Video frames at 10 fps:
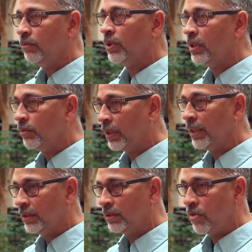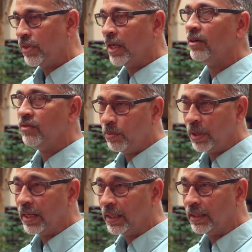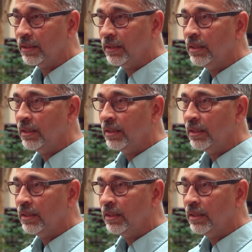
put in place to think of a plan